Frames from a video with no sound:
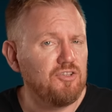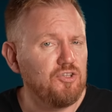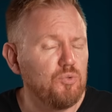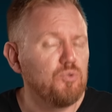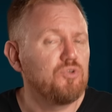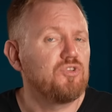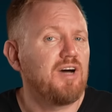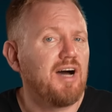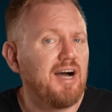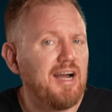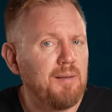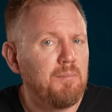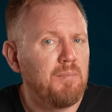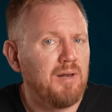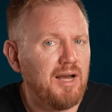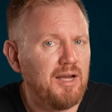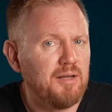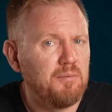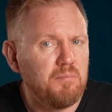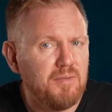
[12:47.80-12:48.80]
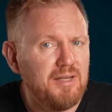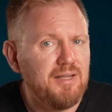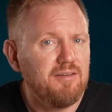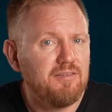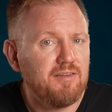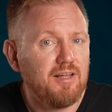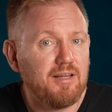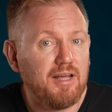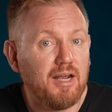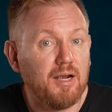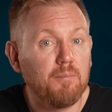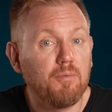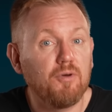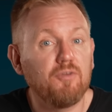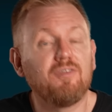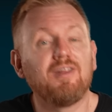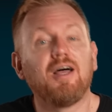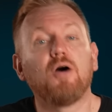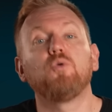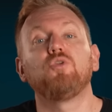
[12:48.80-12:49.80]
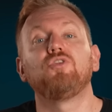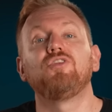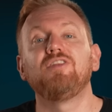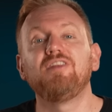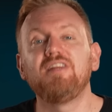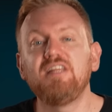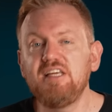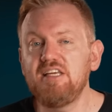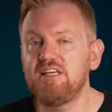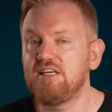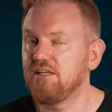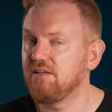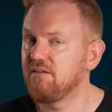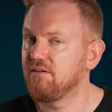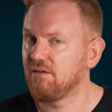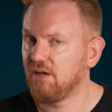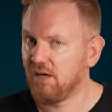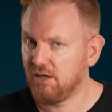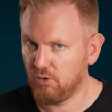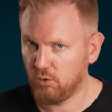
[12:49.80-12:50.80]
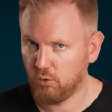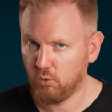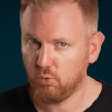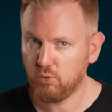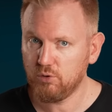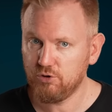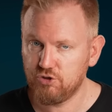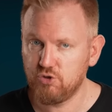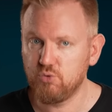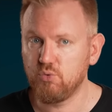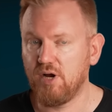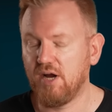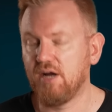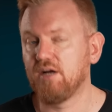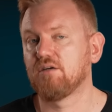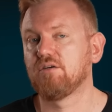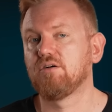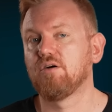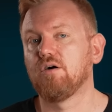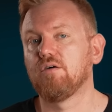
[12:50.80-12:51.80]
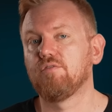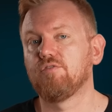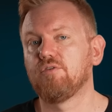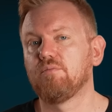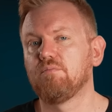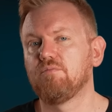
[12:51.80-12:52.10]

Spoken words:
new timeline means that Airbus now need an all-new aircraft,